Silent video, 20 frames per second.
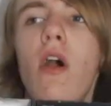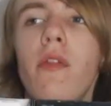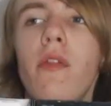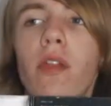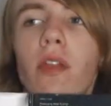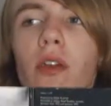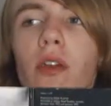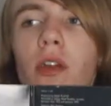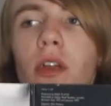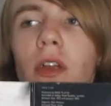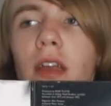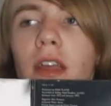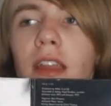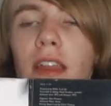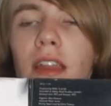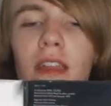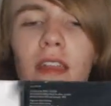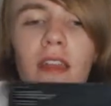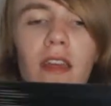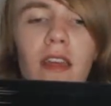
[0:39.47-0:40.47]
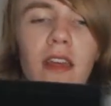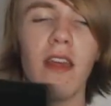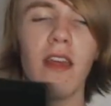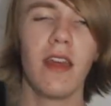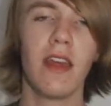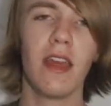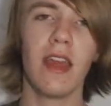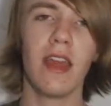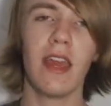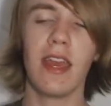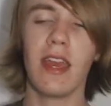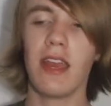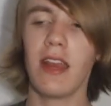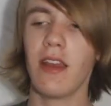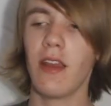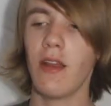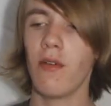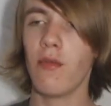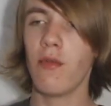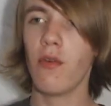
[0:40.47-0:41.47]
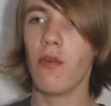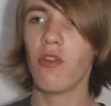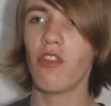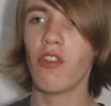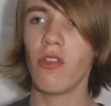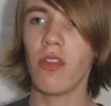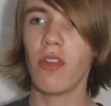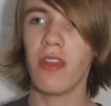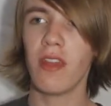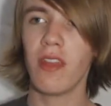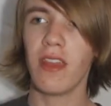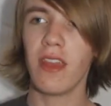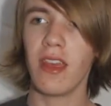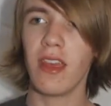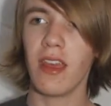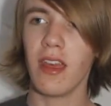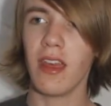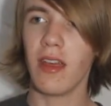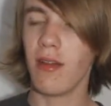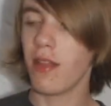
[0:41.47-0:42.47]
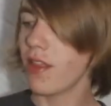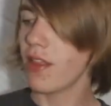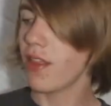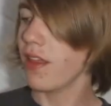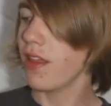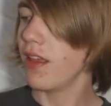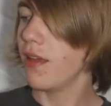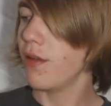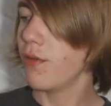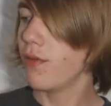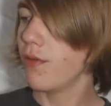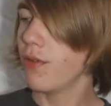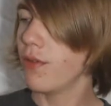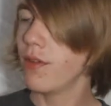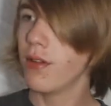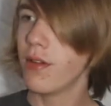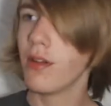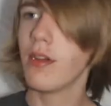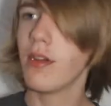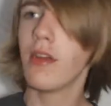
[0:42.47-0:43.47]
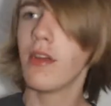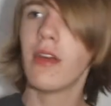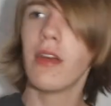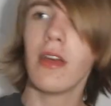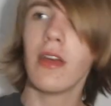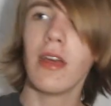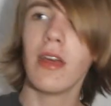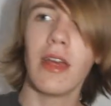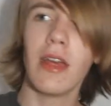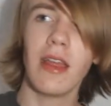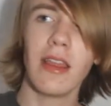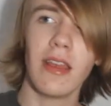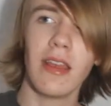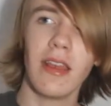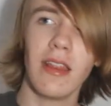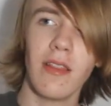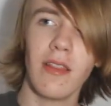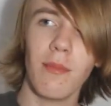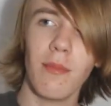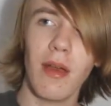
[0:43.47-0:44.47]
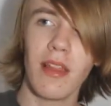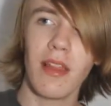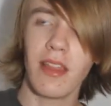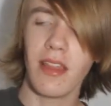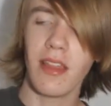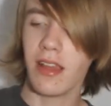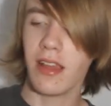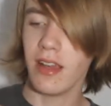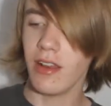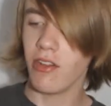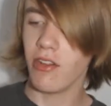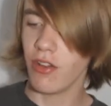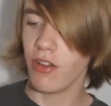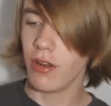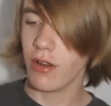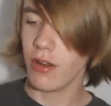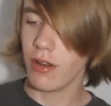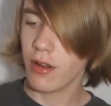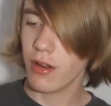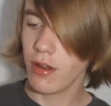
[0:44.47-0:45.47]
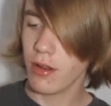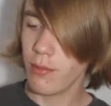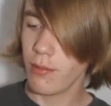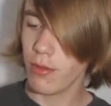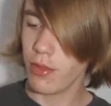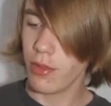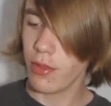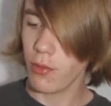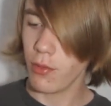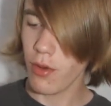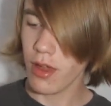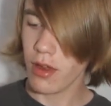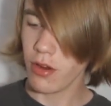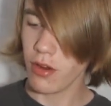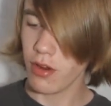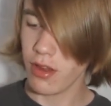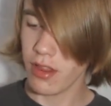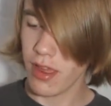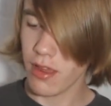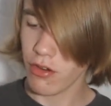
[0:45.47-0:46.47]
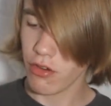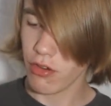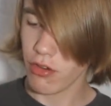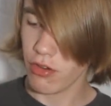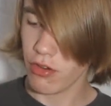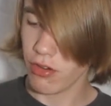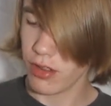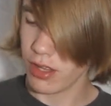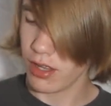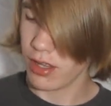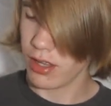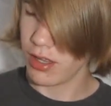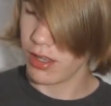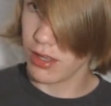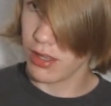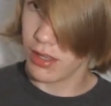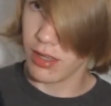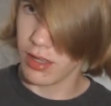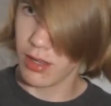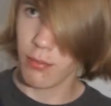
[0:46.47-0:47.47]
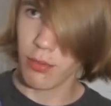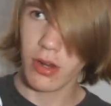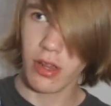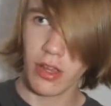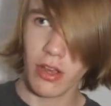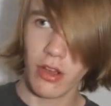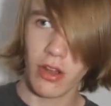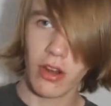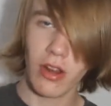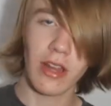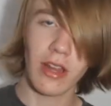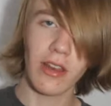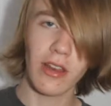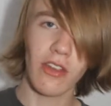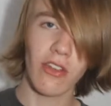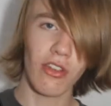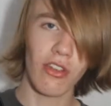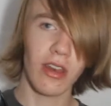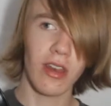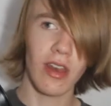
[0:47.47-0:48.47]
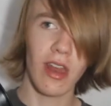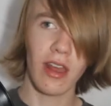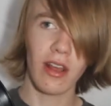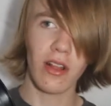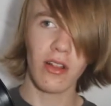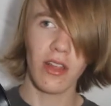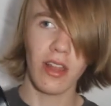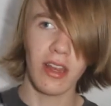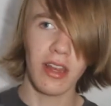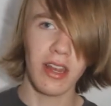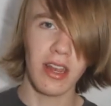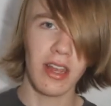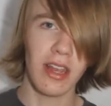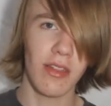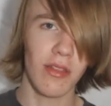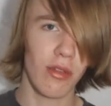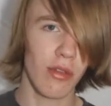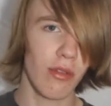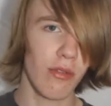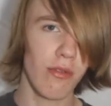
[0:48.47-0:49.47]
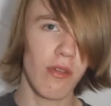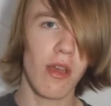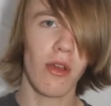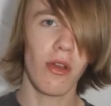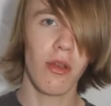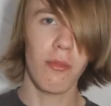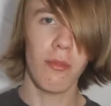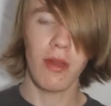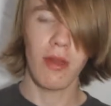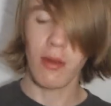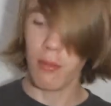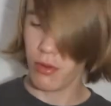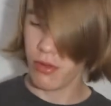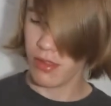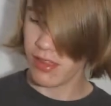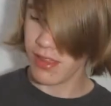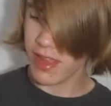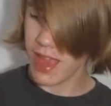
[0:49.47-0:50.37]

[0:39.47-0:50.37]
all the lyrics. And unfortunately, the uh, sleeve isn't in the best of condition, but the record is actually in pretty good condition. And I cleaned it, and there's very minimal